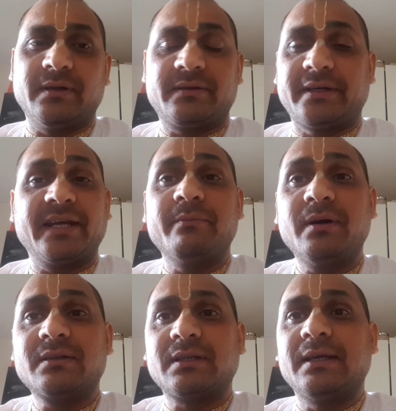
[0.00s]
take
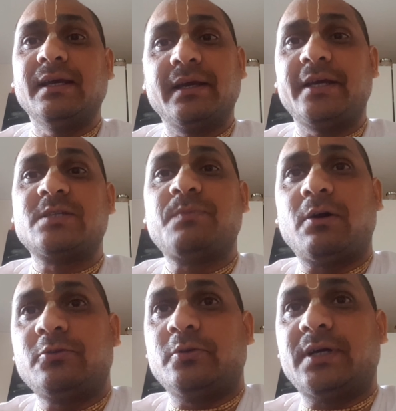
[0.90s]
birth, he is
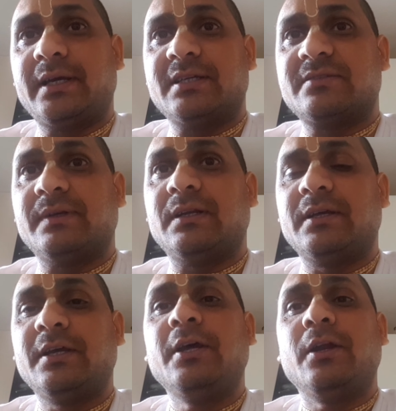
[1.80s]
bound to die as well.
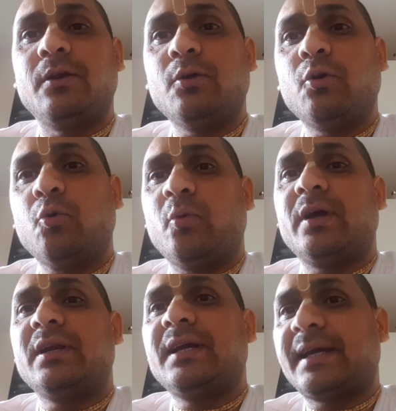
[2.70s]
No
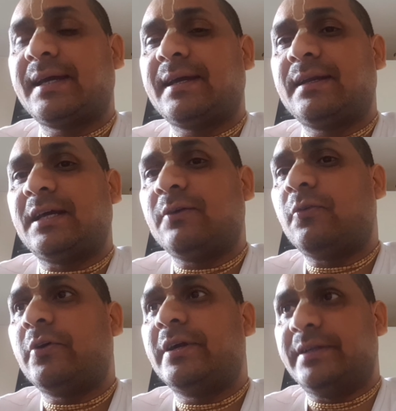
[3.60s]
one can
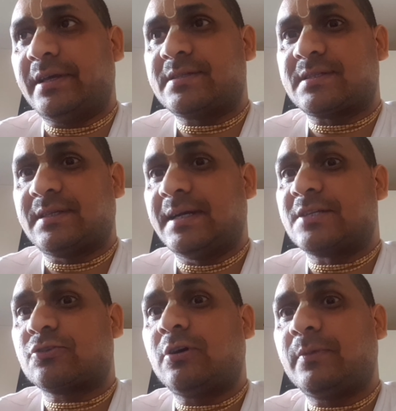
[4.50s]
avoid this.
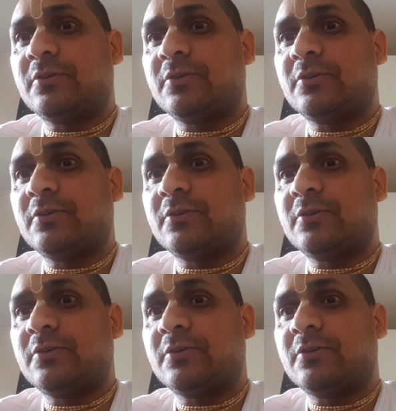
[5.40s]
It's common